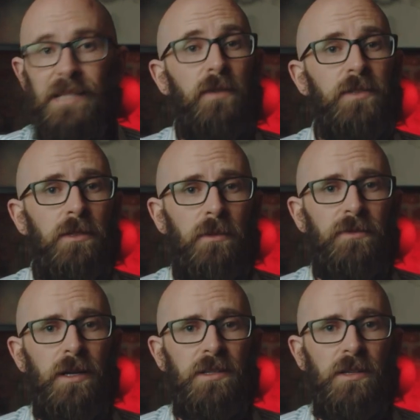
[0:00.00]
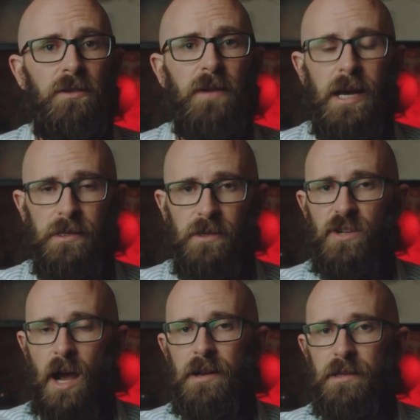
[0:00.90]
is often referred to as
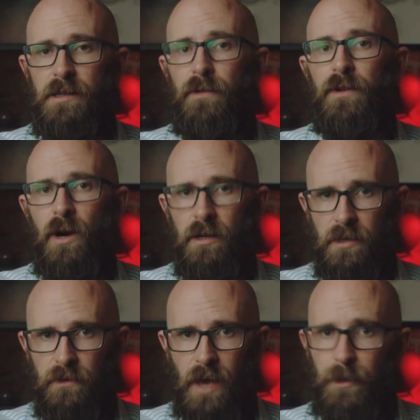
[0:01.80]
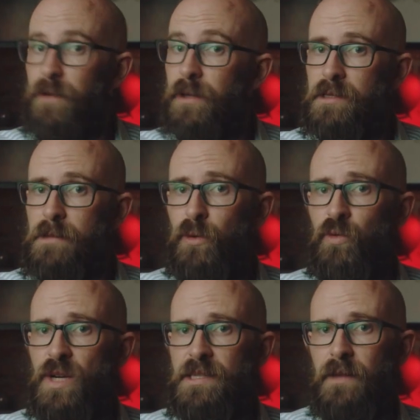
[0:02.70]
China's Forgotten Famine for the simple
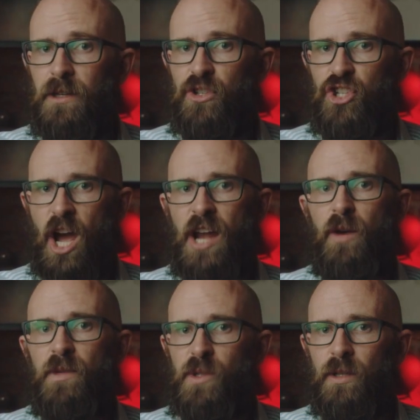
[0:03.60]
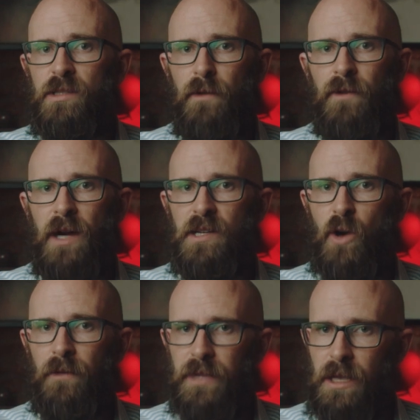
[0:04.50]
reason that China was also fighting
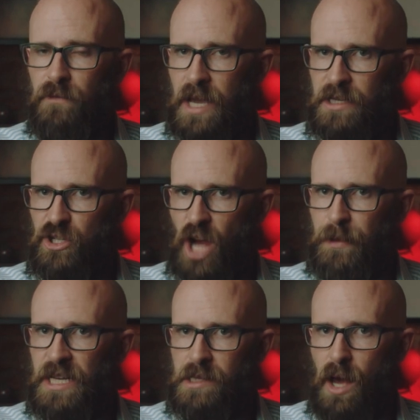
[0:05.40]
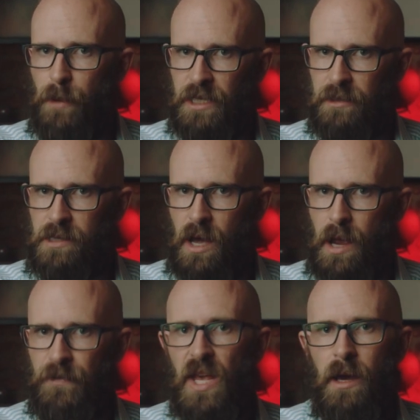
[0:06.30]
off the invading Japanese army at the
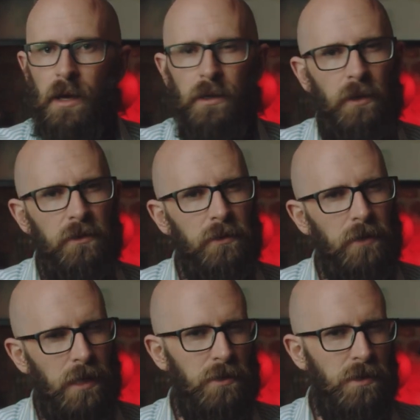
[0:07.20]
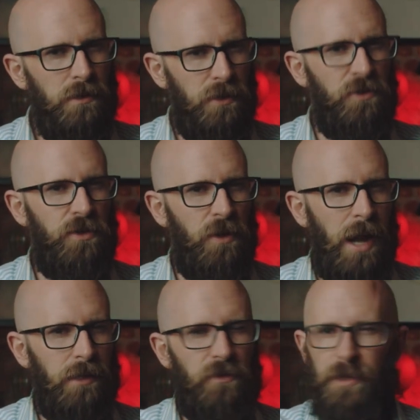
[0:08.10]
time. Not that that should
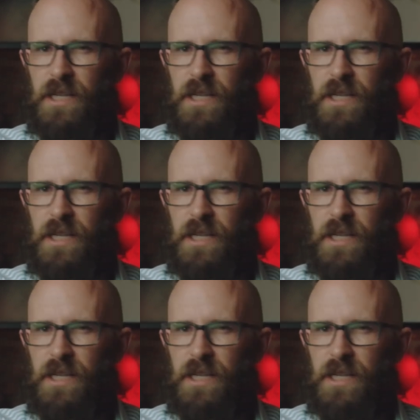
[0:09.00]
detract from a